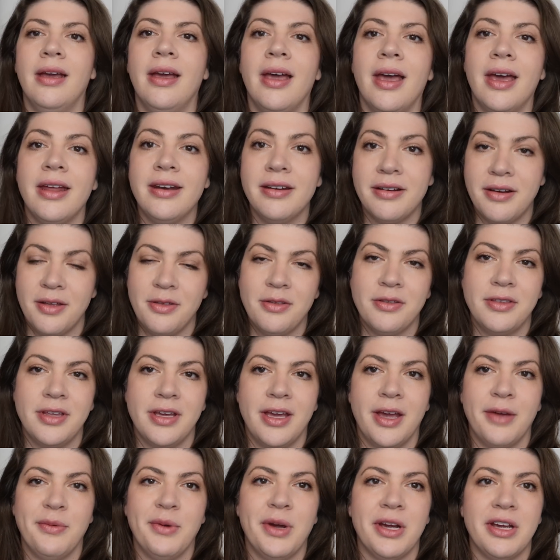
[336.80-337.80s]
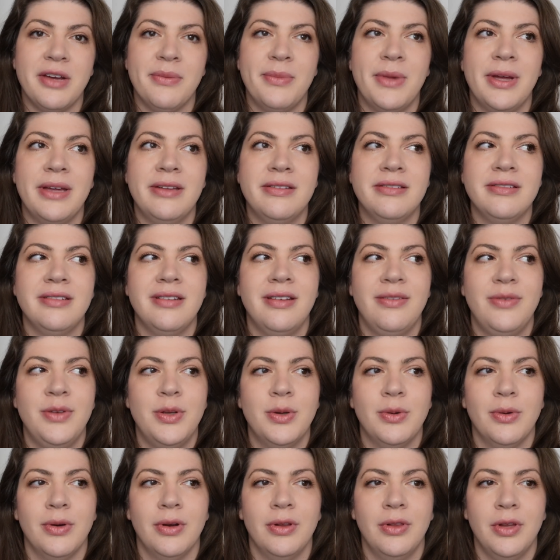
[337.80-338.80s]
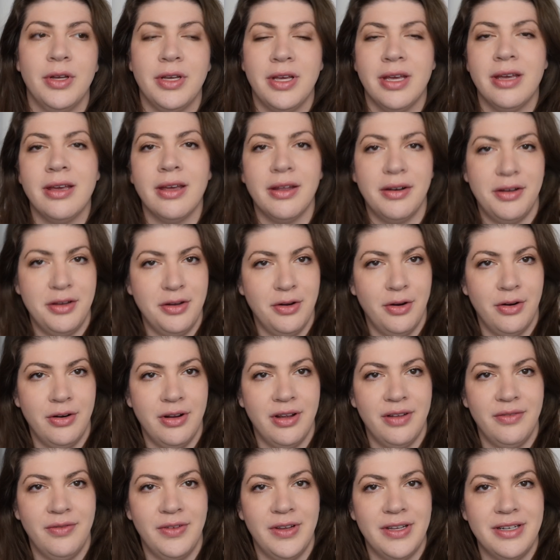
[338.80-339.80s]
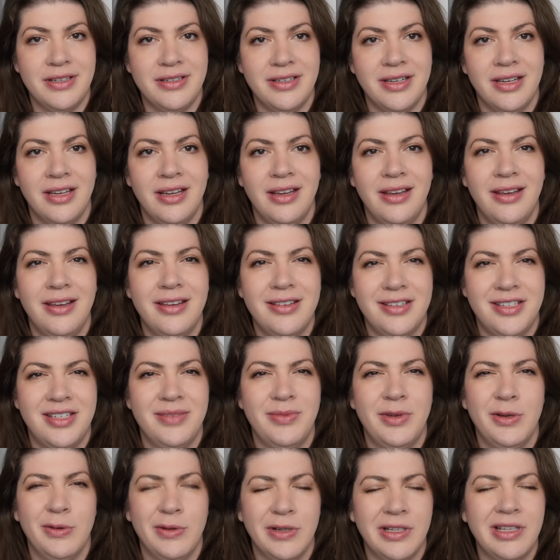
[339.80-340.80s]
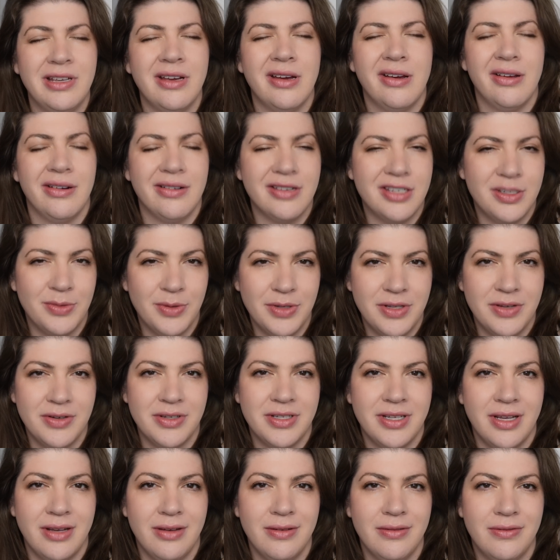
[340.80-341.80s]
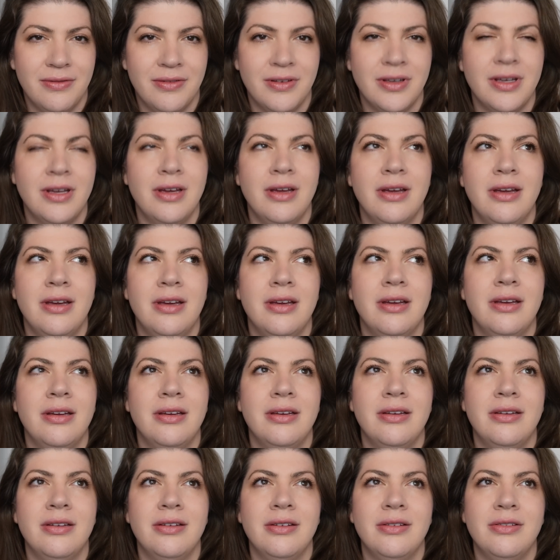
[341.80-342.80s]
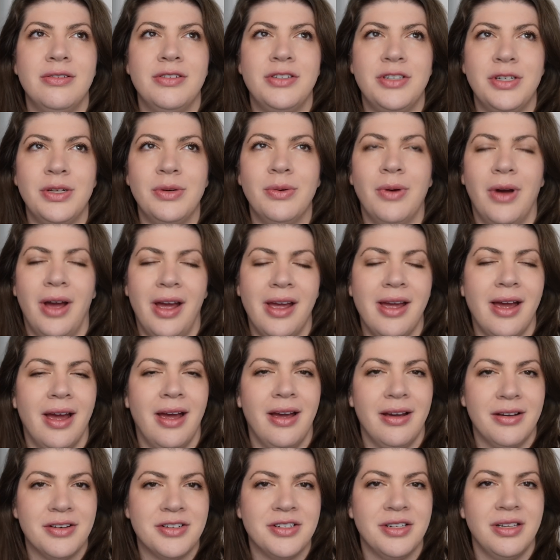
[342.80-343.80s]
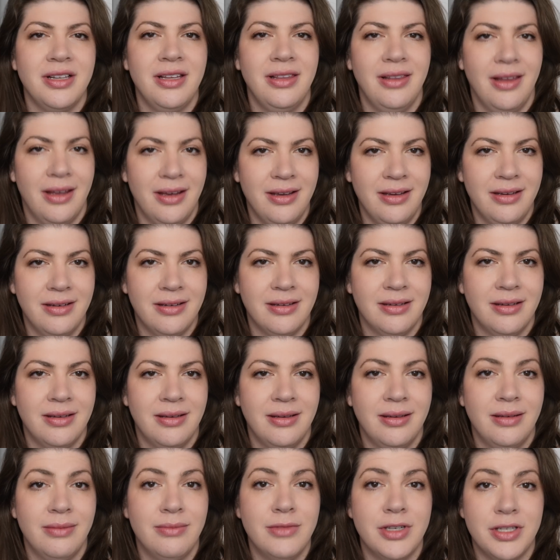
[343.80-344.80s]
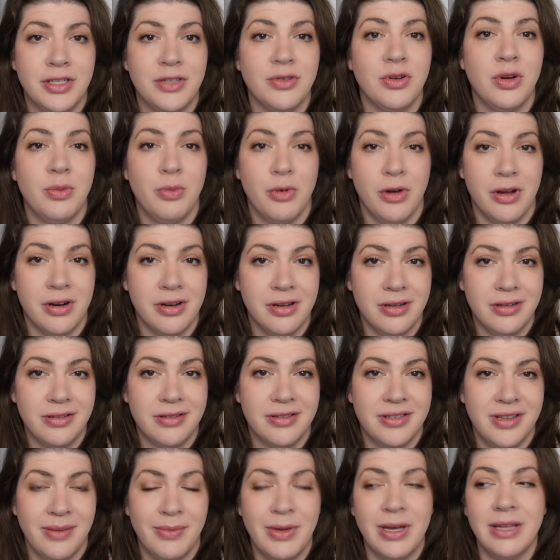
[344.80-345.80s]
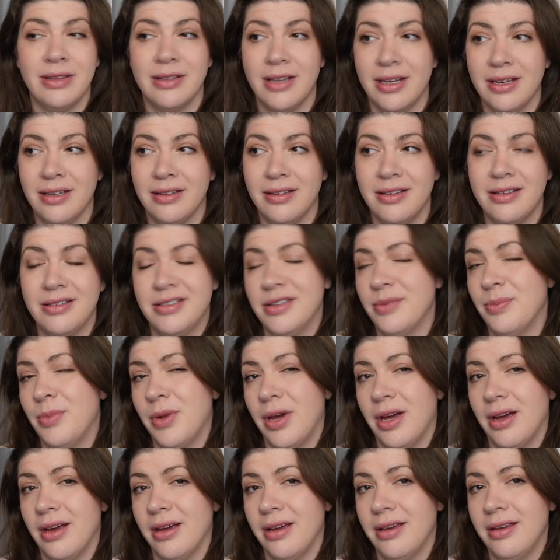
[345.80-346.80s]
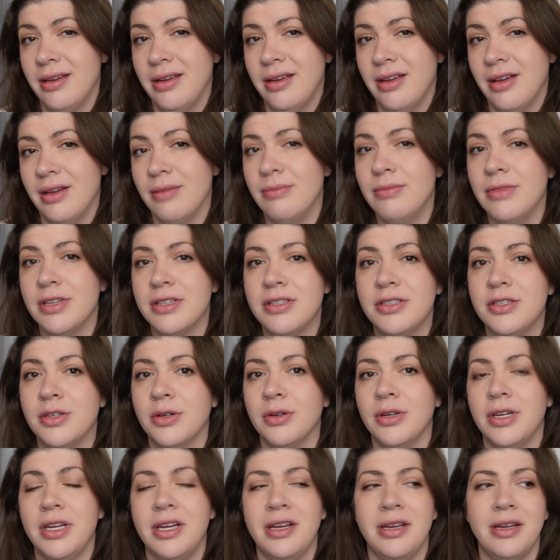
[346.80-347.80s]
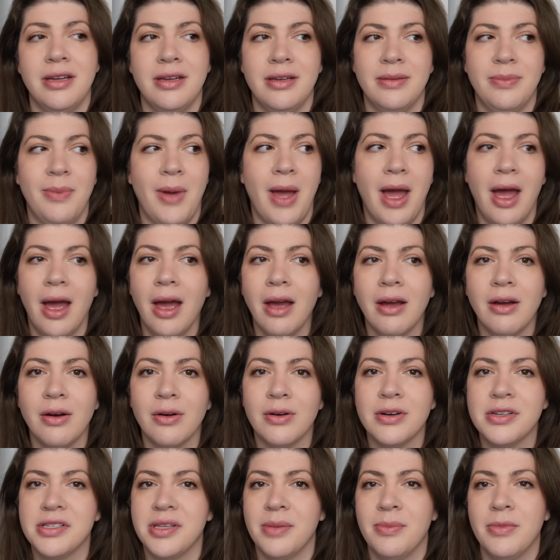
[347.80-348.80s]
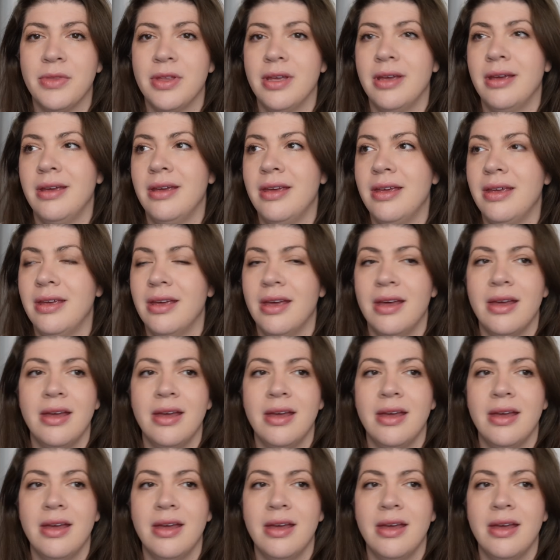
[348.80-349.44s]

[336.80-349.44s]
And another thing I recommend if you are looking at a yarn advent is to be really honest with yourself. Do I actually like mystery products? Am I likely to buy a mystery pack or something?